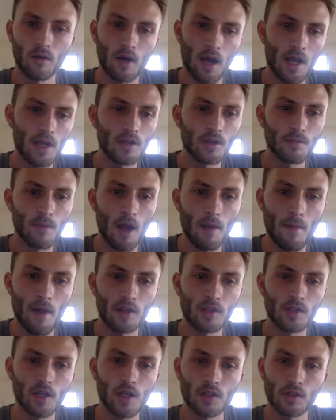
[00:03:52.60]
use my
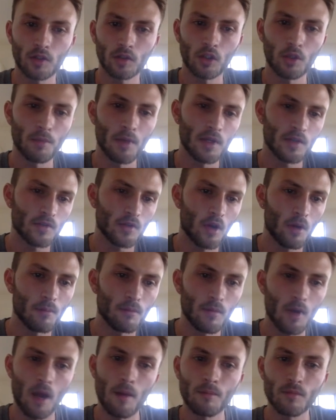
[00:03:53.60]
imagination a little bit. So
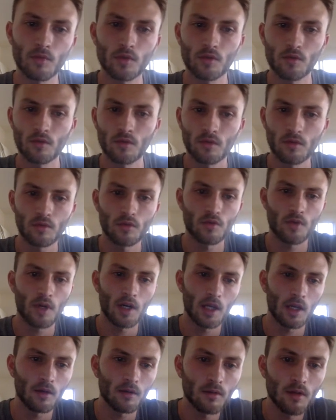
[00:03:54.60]
I'm
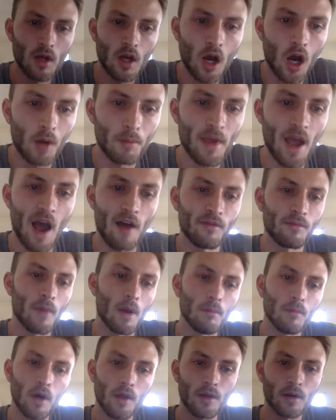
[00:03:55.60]
trading on behalf of my
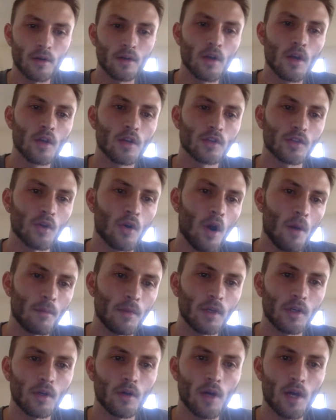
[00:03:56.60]
mother, so I'm
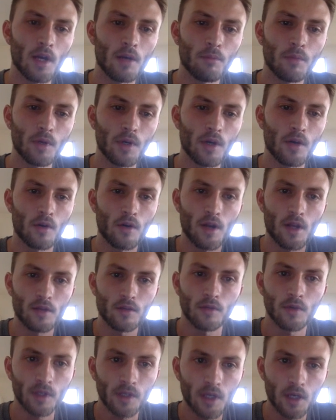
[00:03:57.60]
going to go ahead and put in her
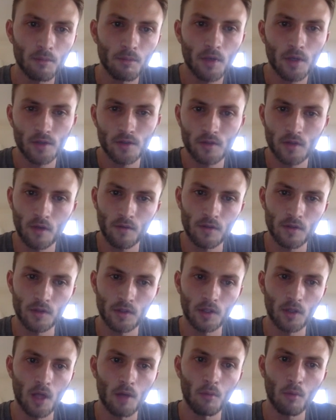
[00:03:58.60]
annual income because it's
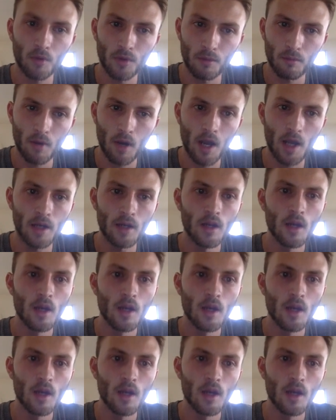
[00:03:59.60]
obviously a lot more than mine.